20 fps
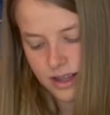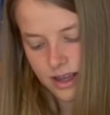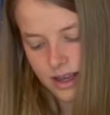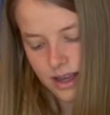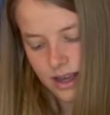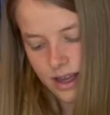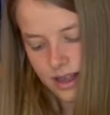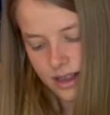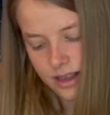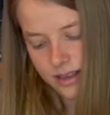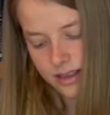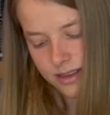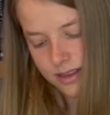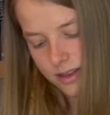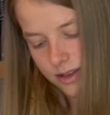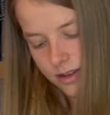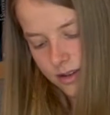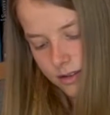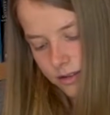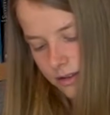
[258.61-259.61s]
And
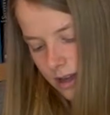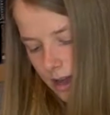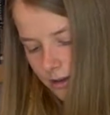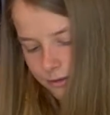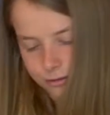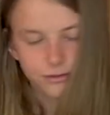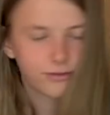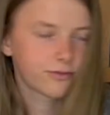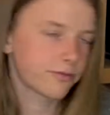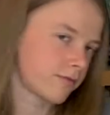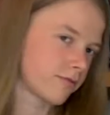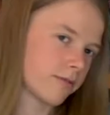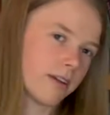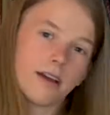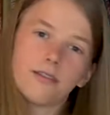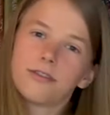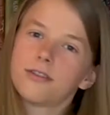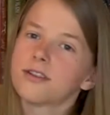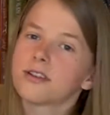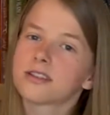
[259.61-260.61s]
so,
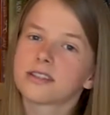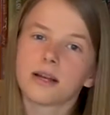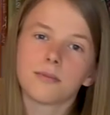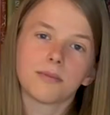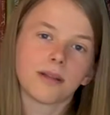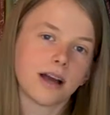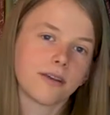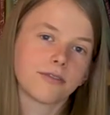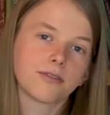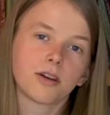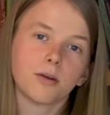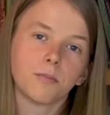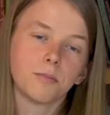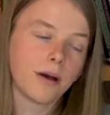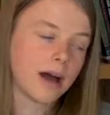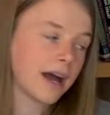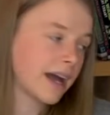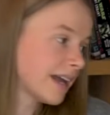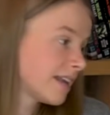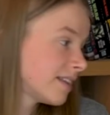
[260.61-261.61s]
for example, I've
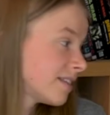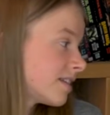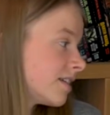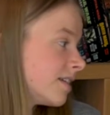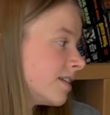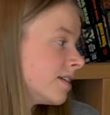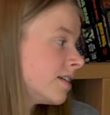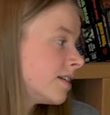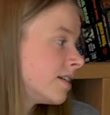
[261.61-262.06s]
combined